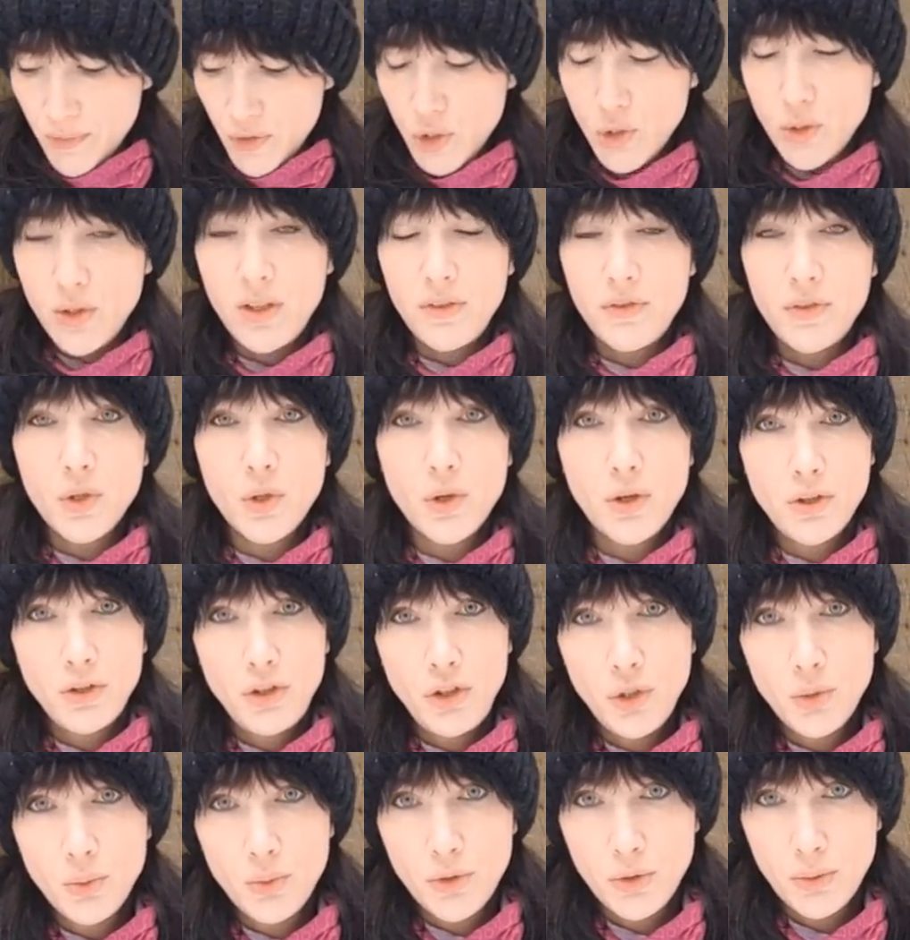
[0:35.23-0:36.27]
So if you are
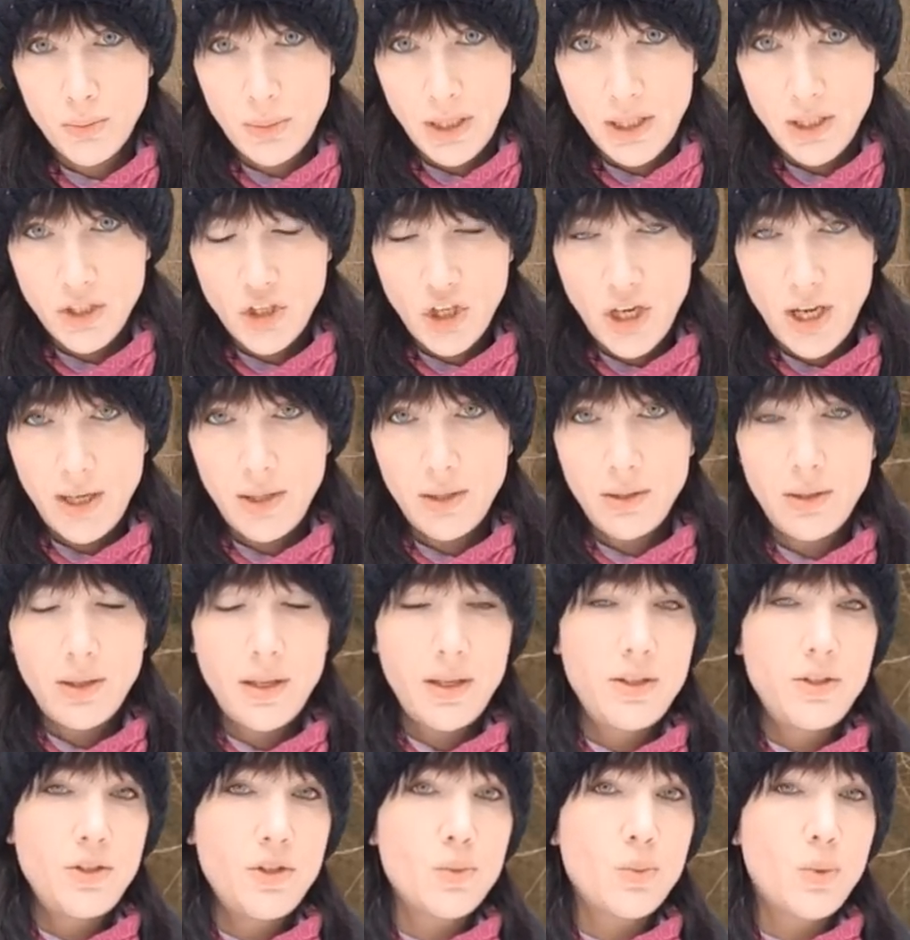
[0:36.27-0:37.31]
new to my channel,
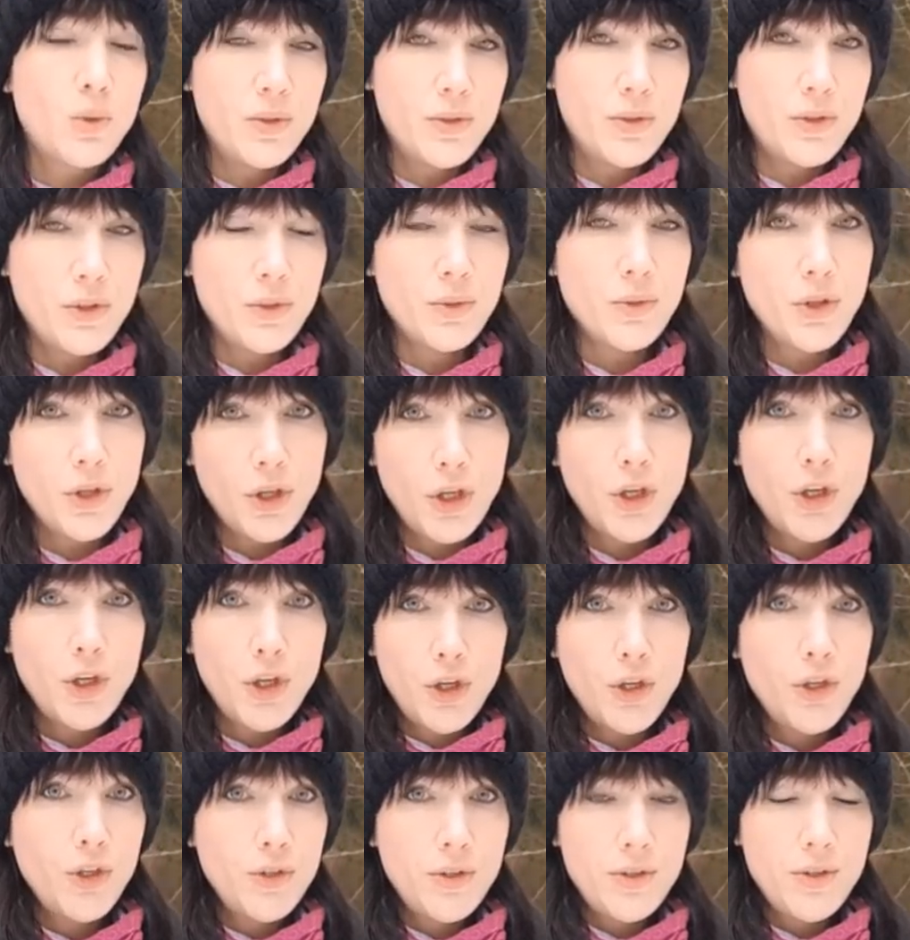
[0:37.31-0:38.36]
I just want to
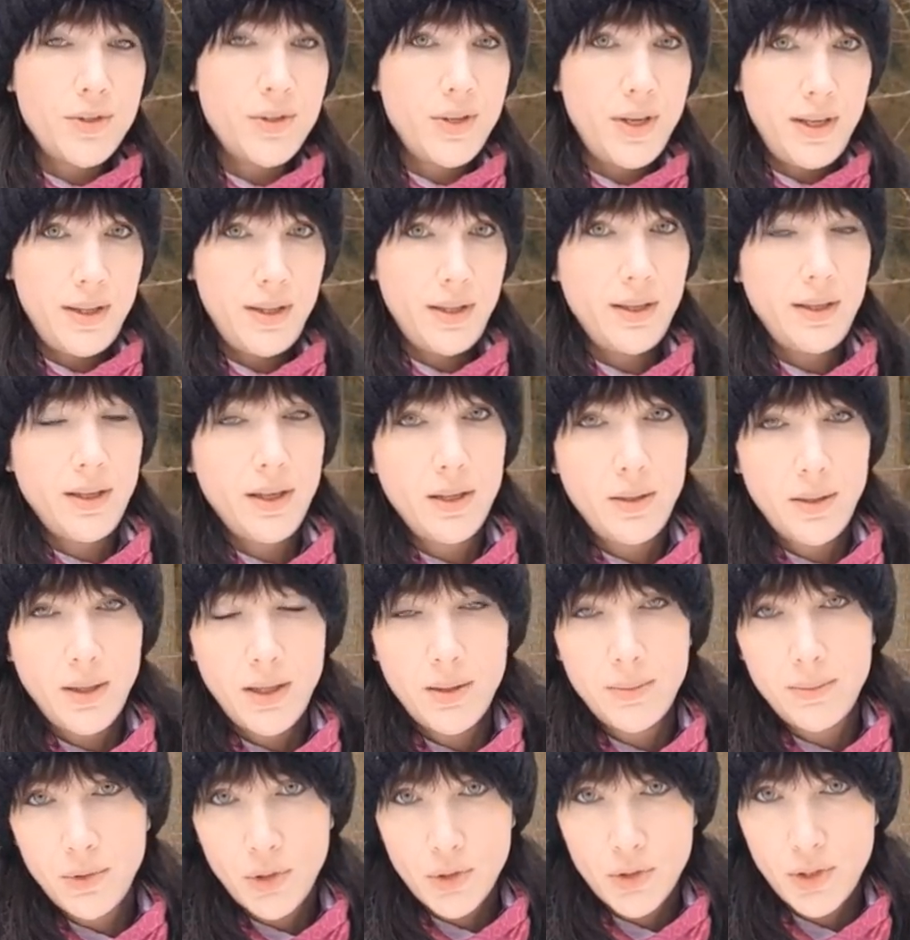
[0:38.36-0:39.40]
say that
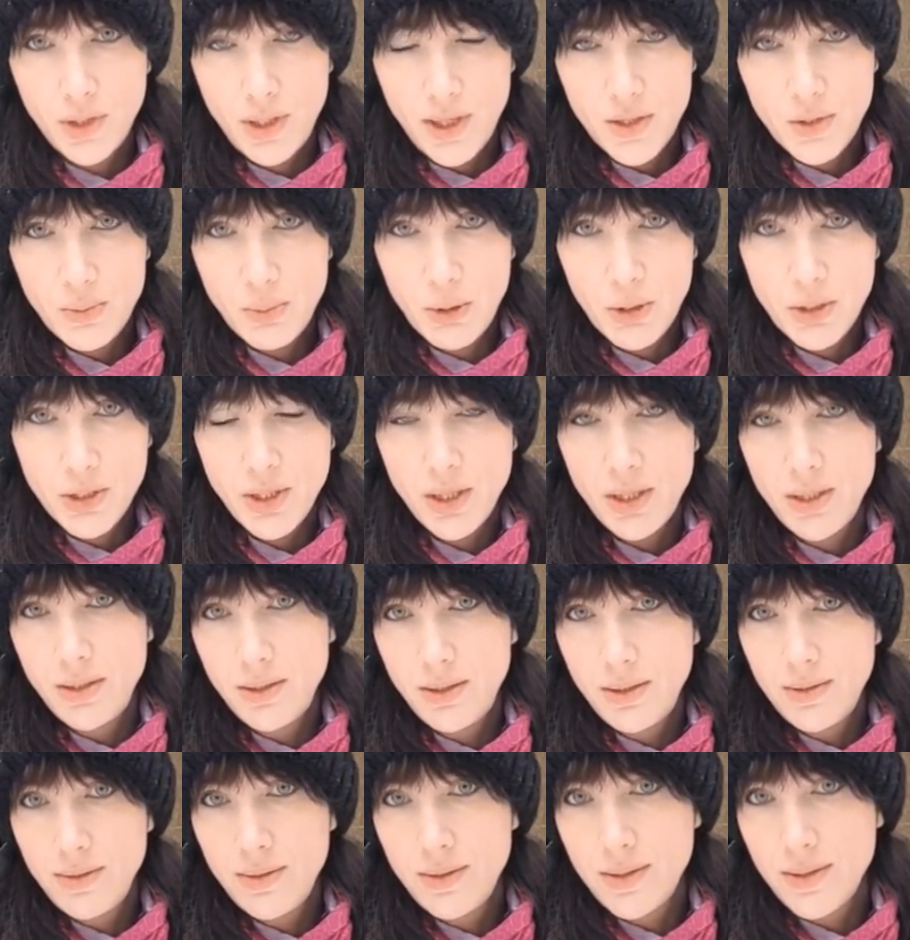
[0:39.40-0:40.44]
I'm not an expert
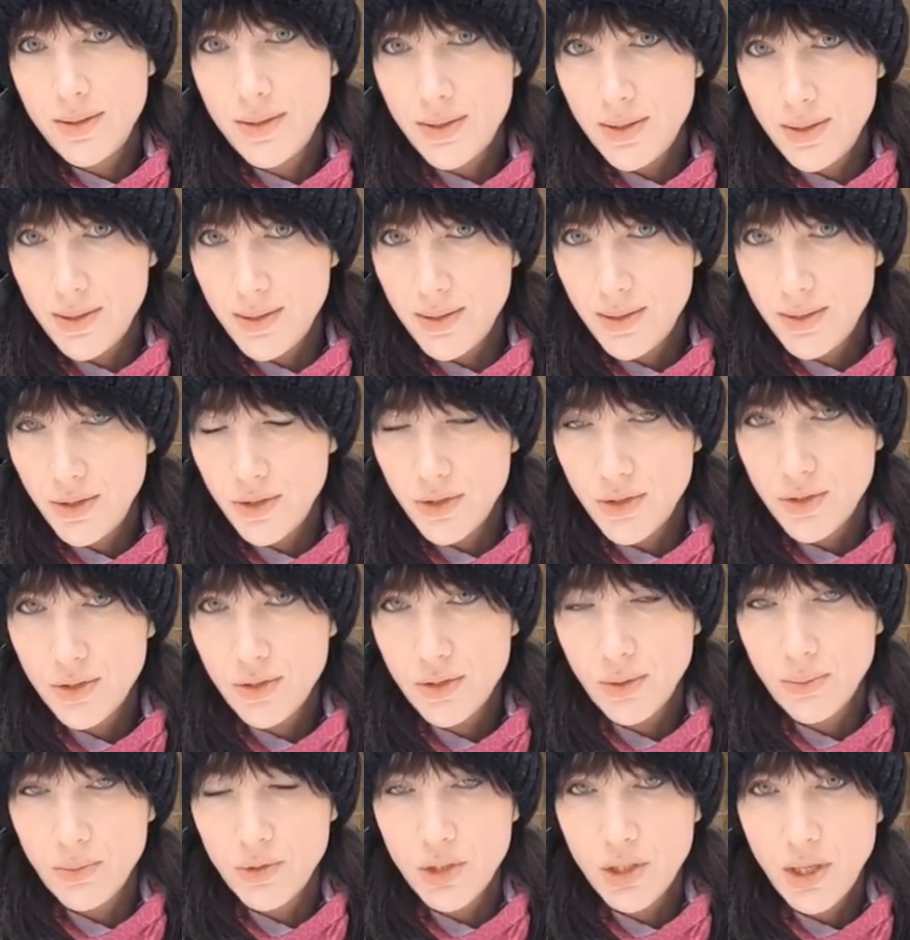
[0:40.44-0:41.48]
and this is just
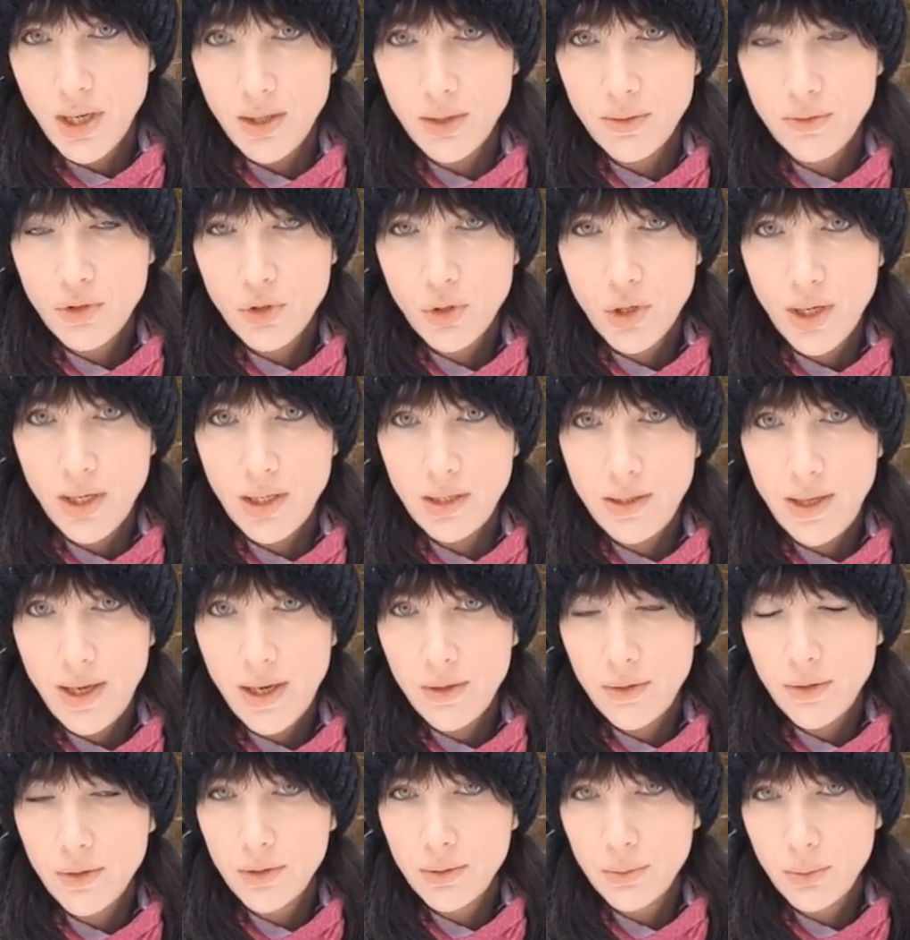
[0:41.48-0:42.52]
some kind of trial and
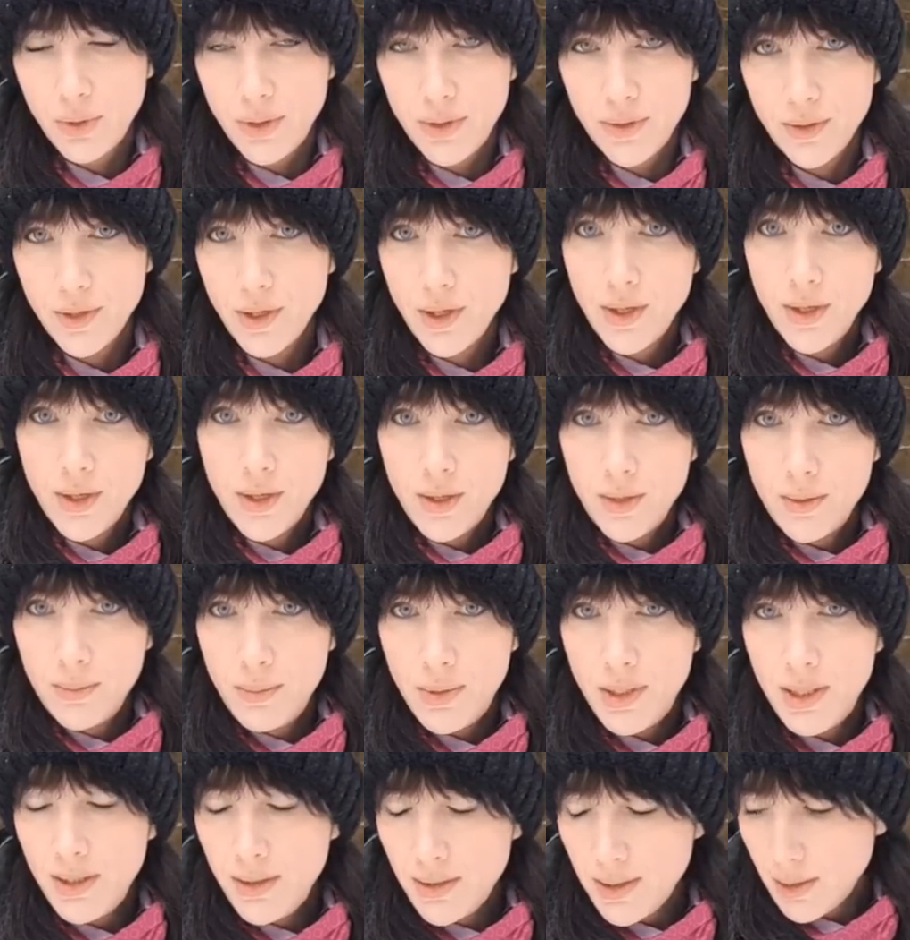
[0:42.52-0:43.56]
error with
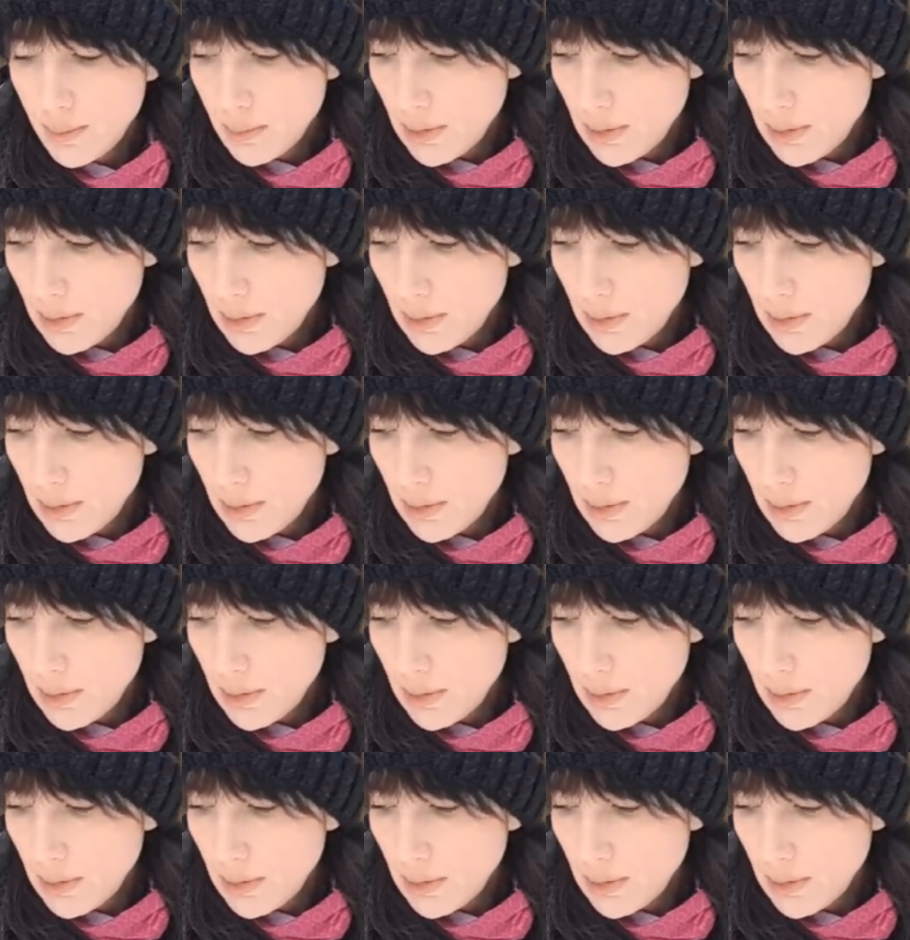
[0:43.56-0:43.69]
me,